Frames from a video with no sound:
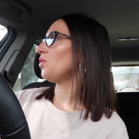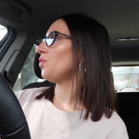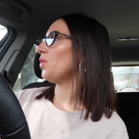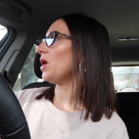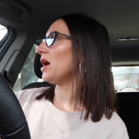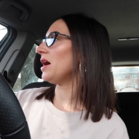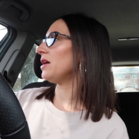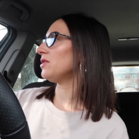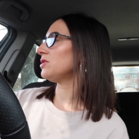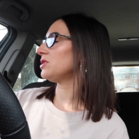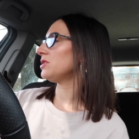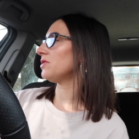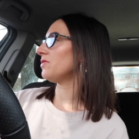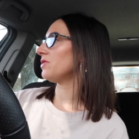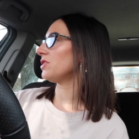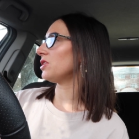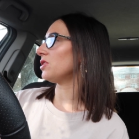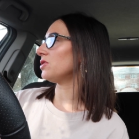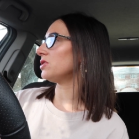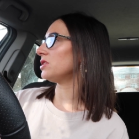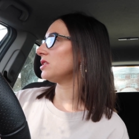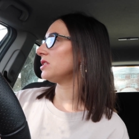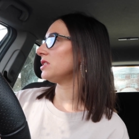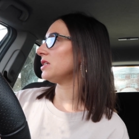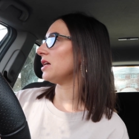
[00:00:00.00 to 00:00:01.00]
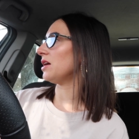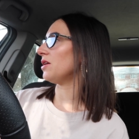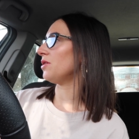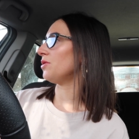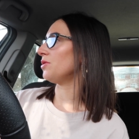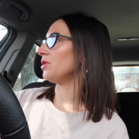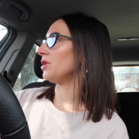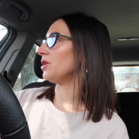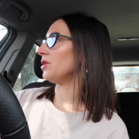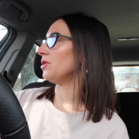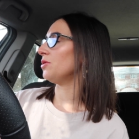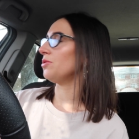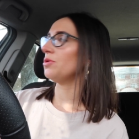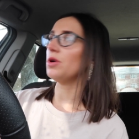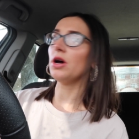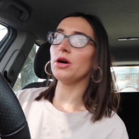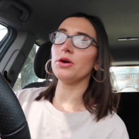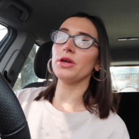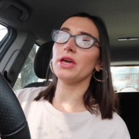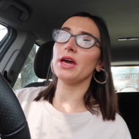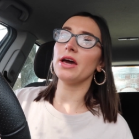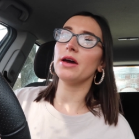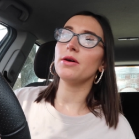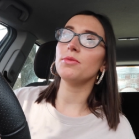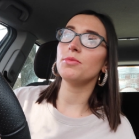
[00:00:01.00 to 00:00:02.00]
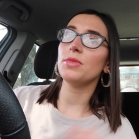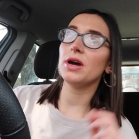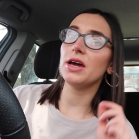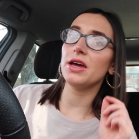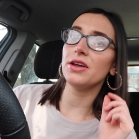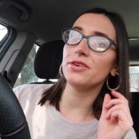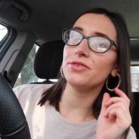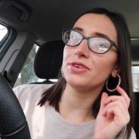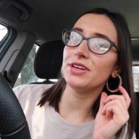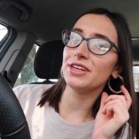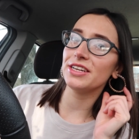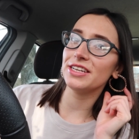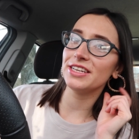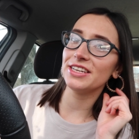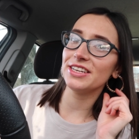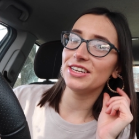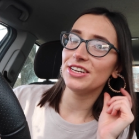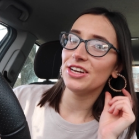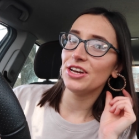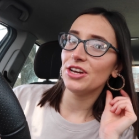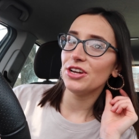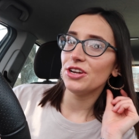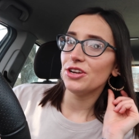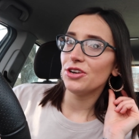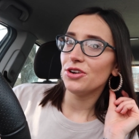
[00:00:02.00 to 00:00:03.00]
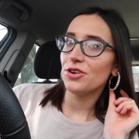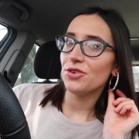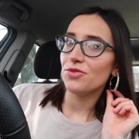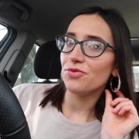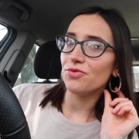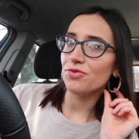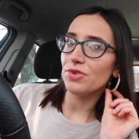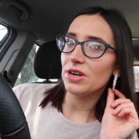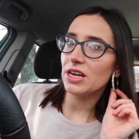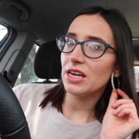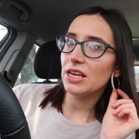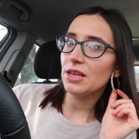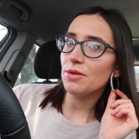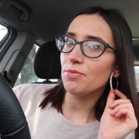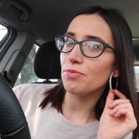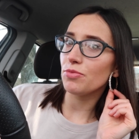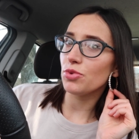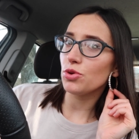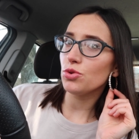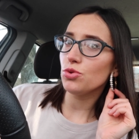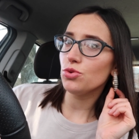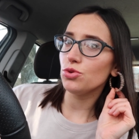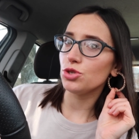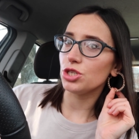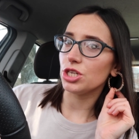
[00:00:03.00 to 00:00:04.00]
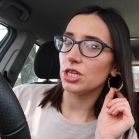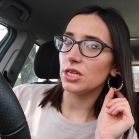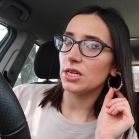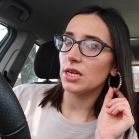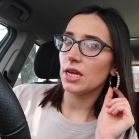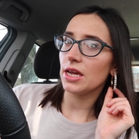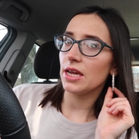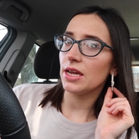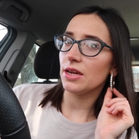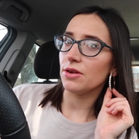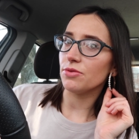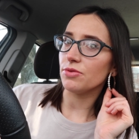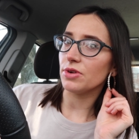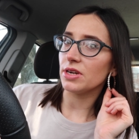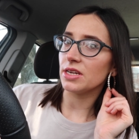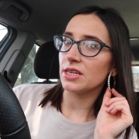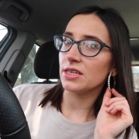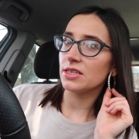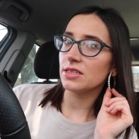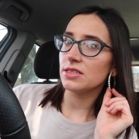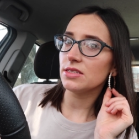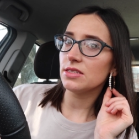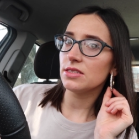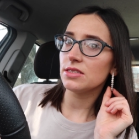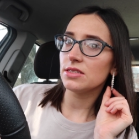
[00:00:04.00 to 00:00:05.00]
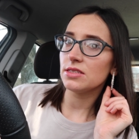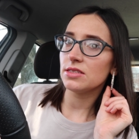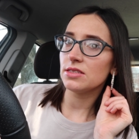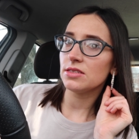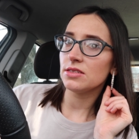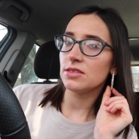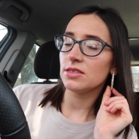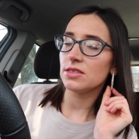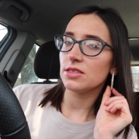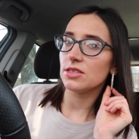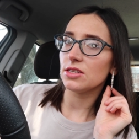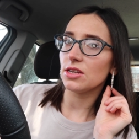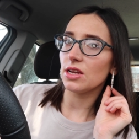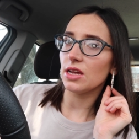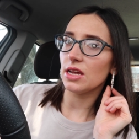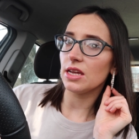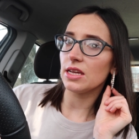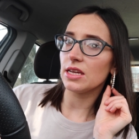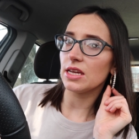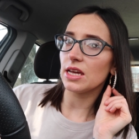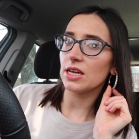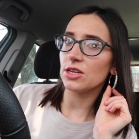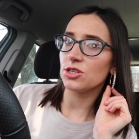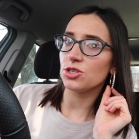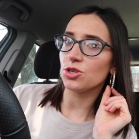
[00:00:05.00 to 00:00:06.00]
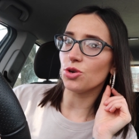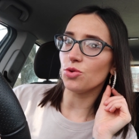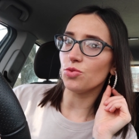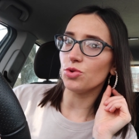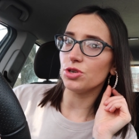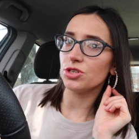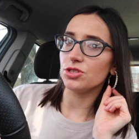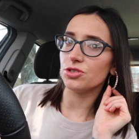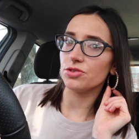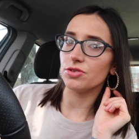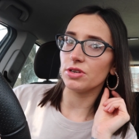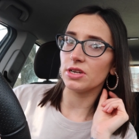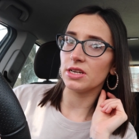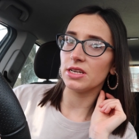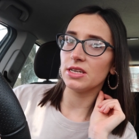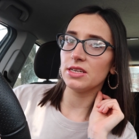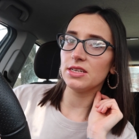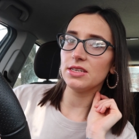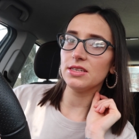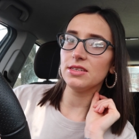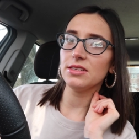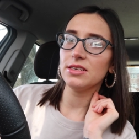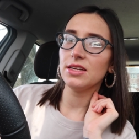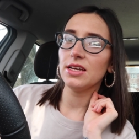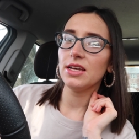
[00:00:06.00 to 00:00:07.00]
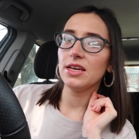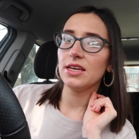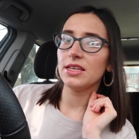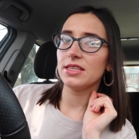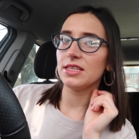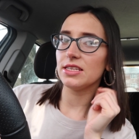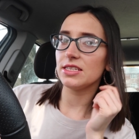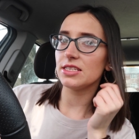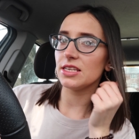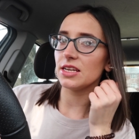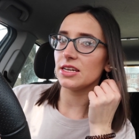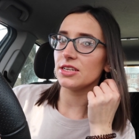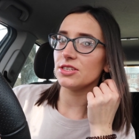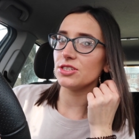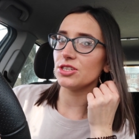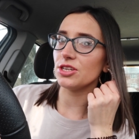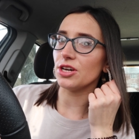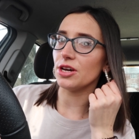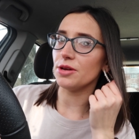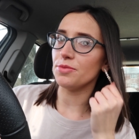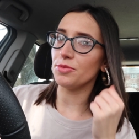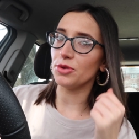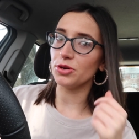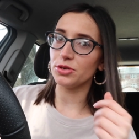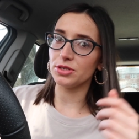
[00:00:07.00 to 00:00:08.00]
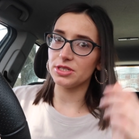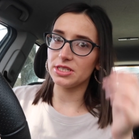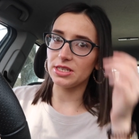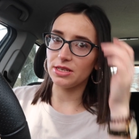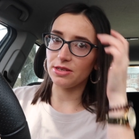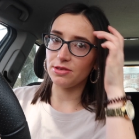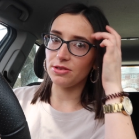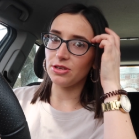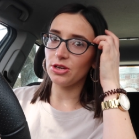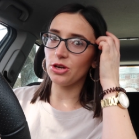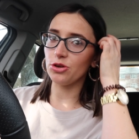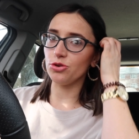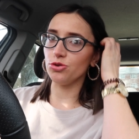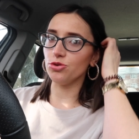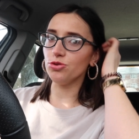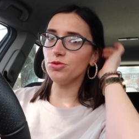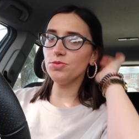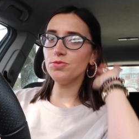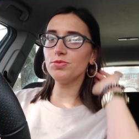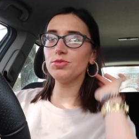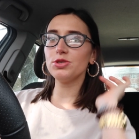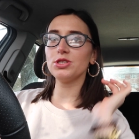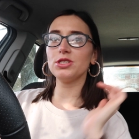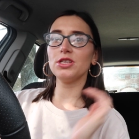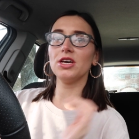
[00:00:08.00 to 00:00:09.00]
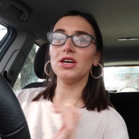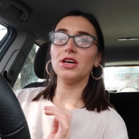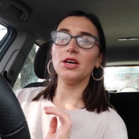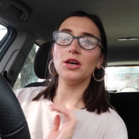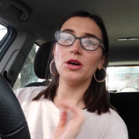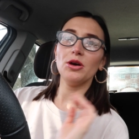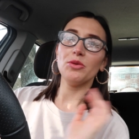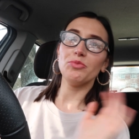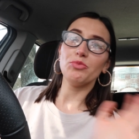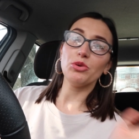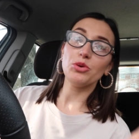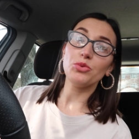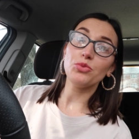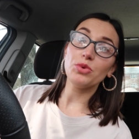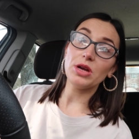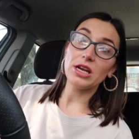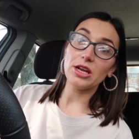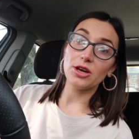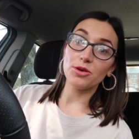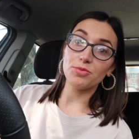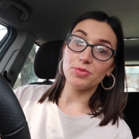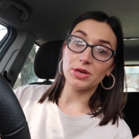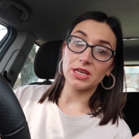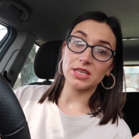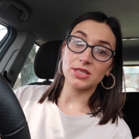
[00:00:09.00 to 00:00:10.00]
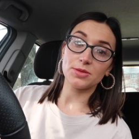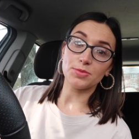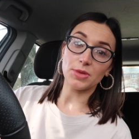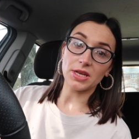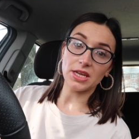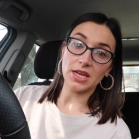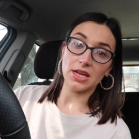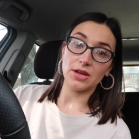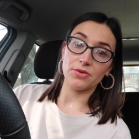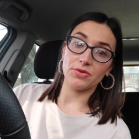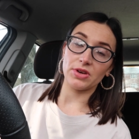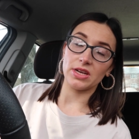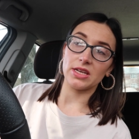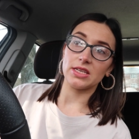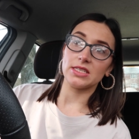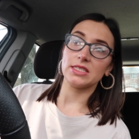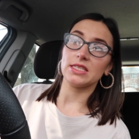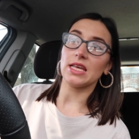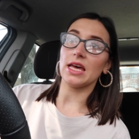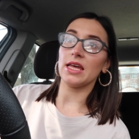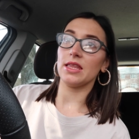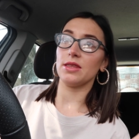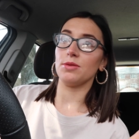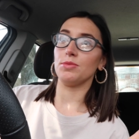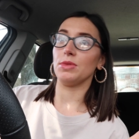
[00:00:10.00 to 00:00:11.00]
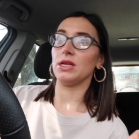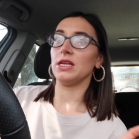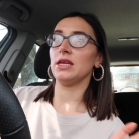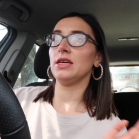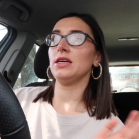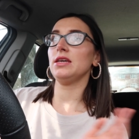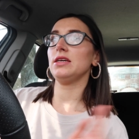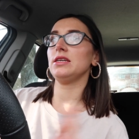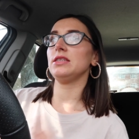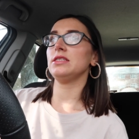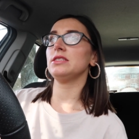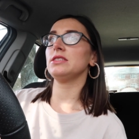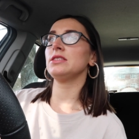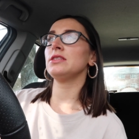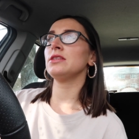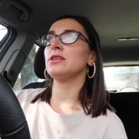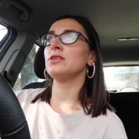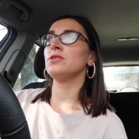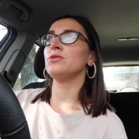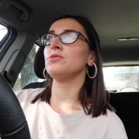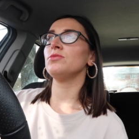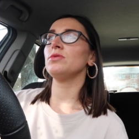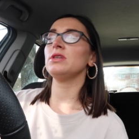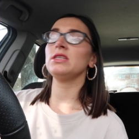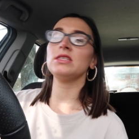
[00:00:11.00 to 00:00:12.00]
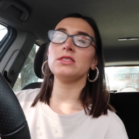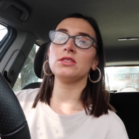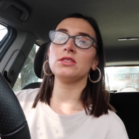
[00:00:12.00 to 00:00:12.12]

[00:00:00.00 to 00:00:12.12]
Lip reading: What else have I got to tell you? Oh yeah, I'm wearing really bougie earrings, in case you're wondering. These like diamante hoops, but Willow picks my earrings at the minute. It's a